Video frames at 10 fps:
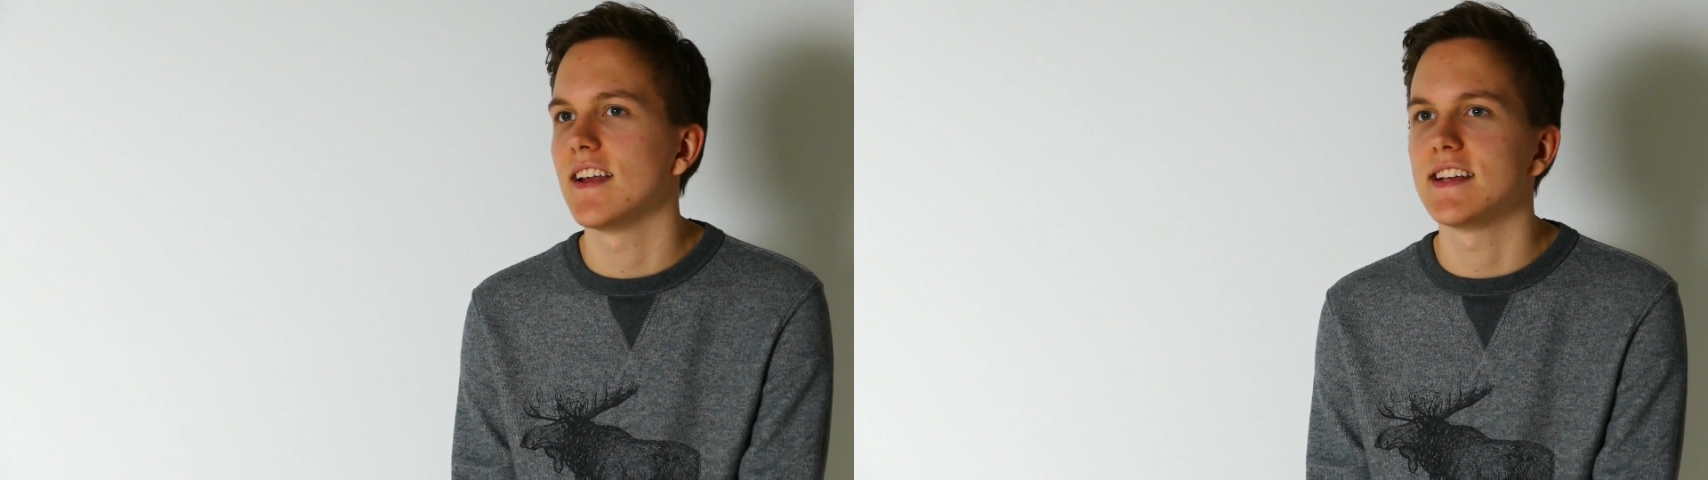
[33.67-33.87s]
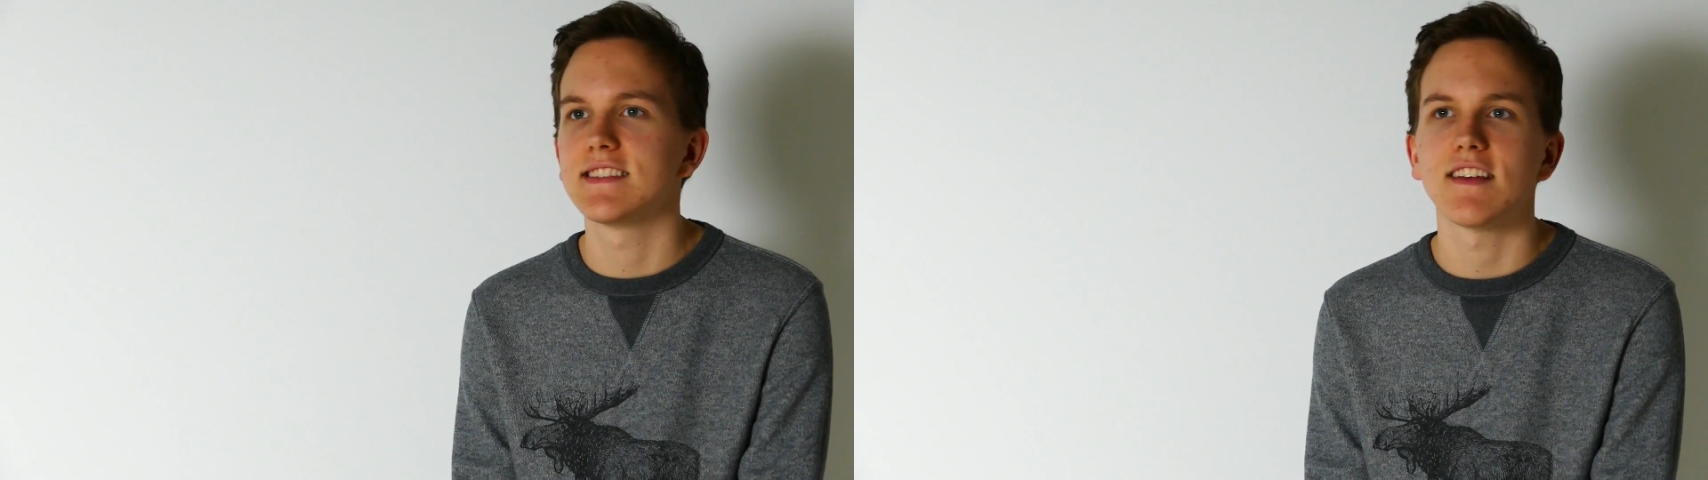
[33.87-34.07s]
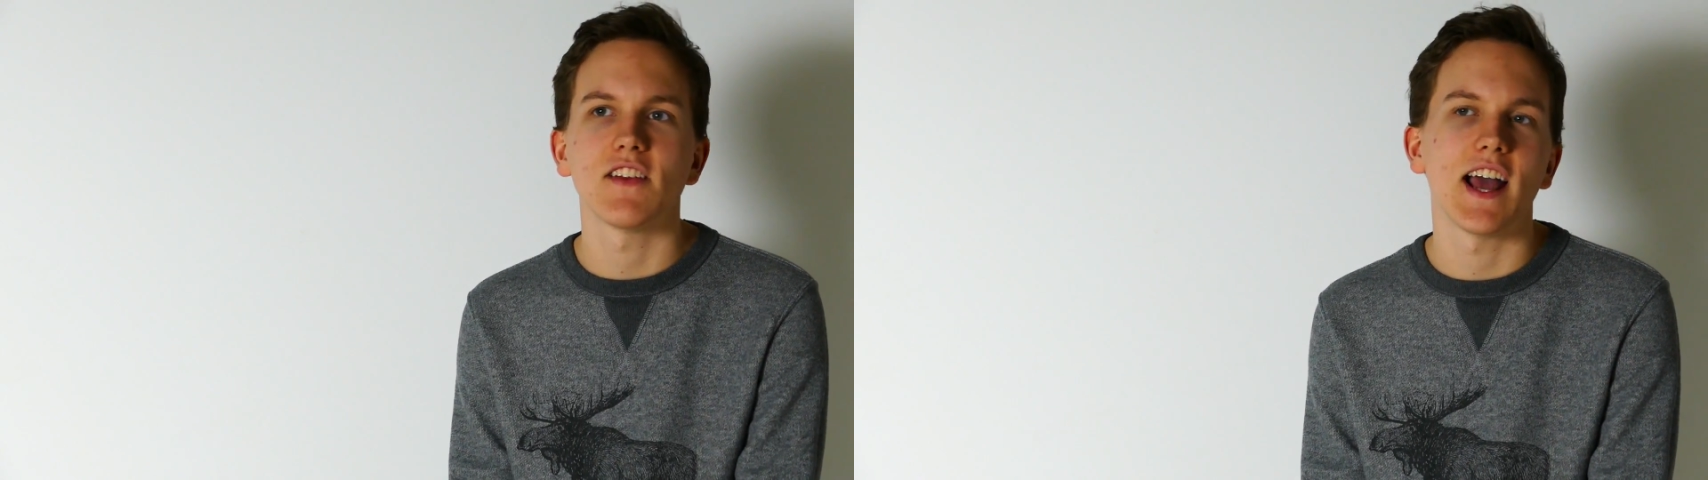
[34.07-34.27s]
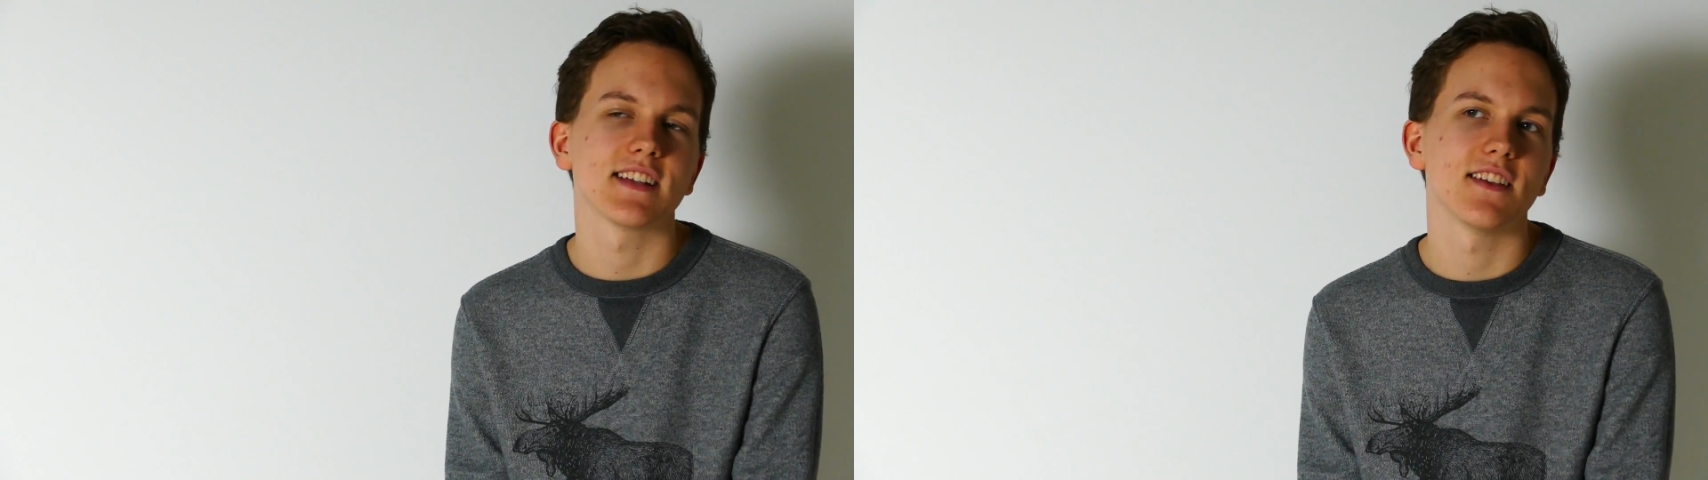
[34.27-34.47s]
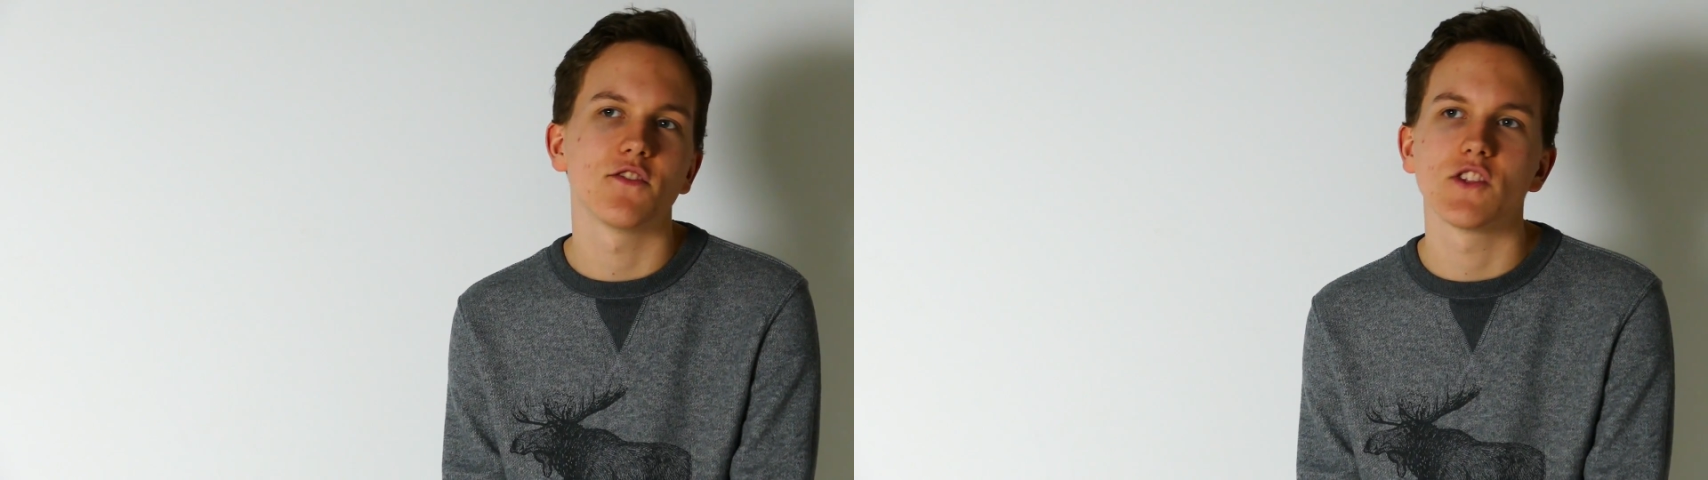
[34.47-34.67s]
and I still have an
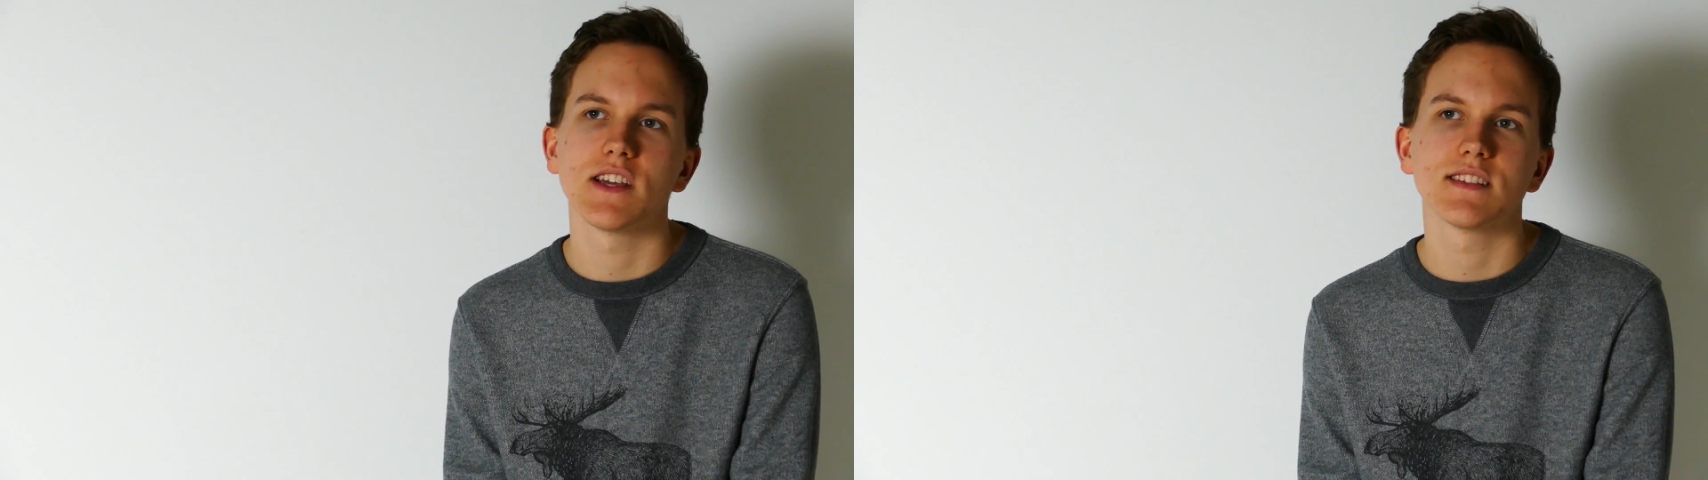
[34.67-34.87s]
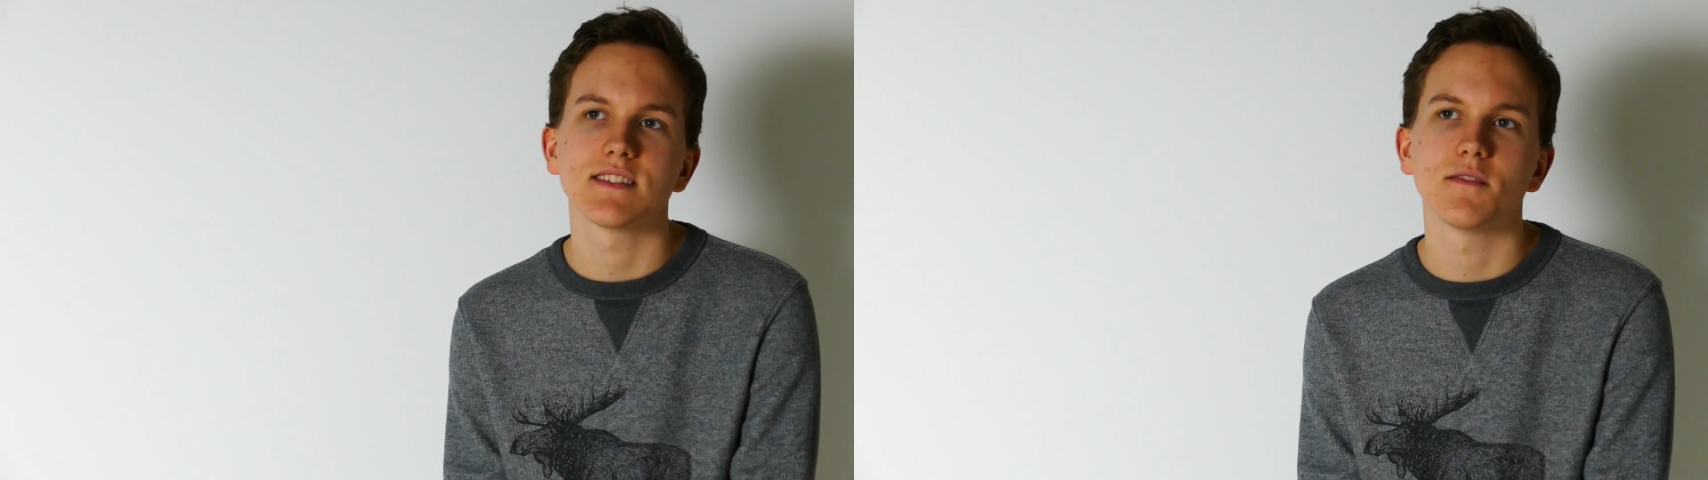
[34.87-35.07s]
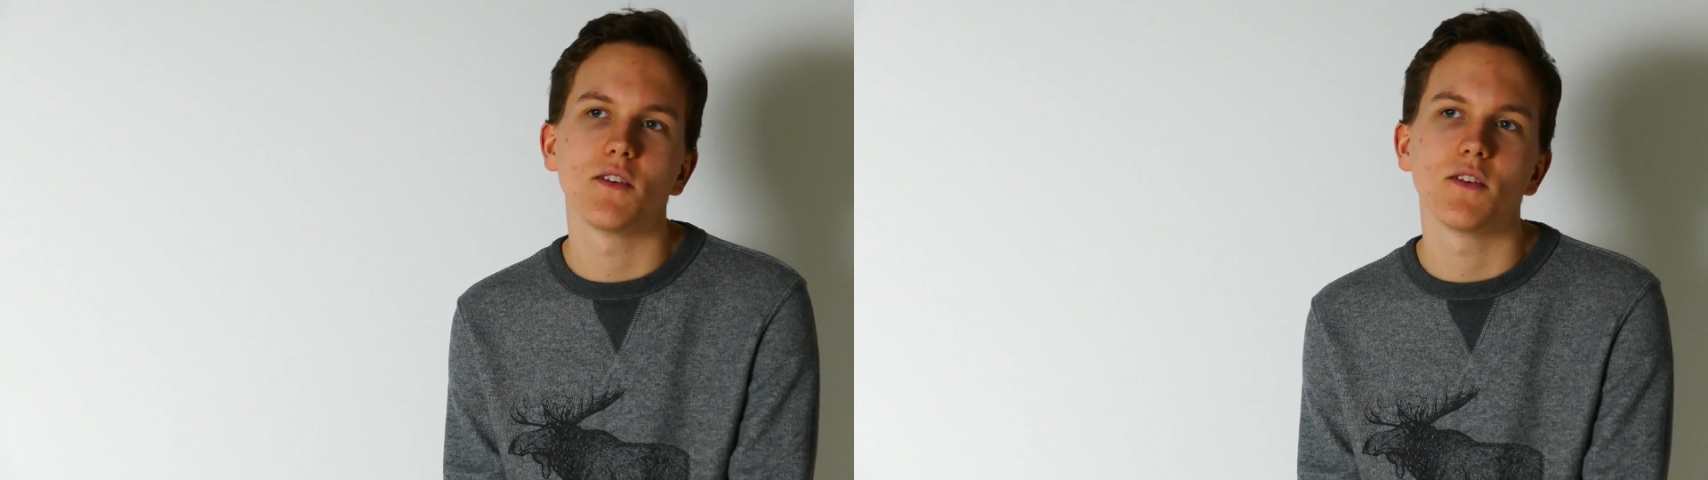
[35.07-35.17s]
accent for this.